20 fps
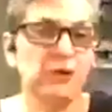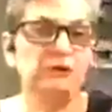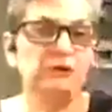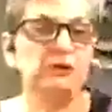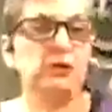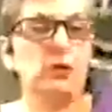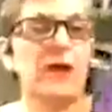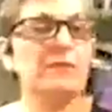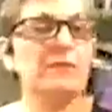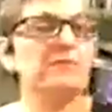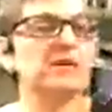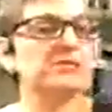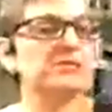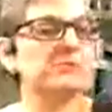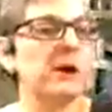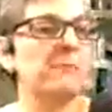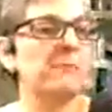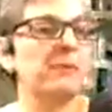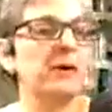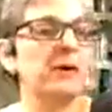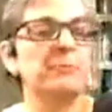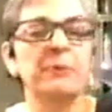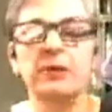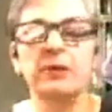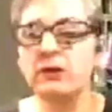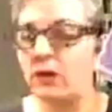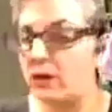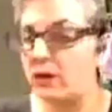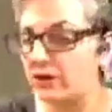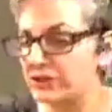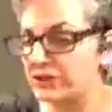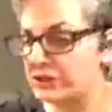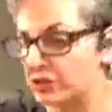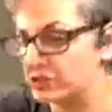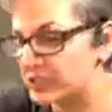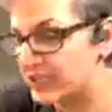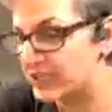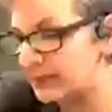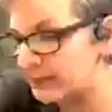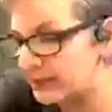Do I mix my purple or
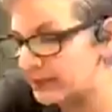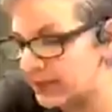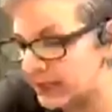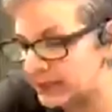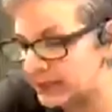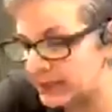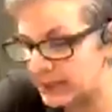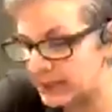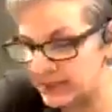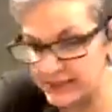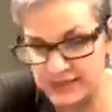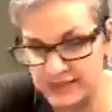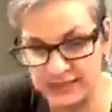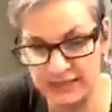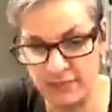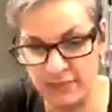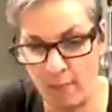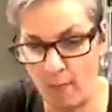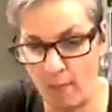just leave it like this?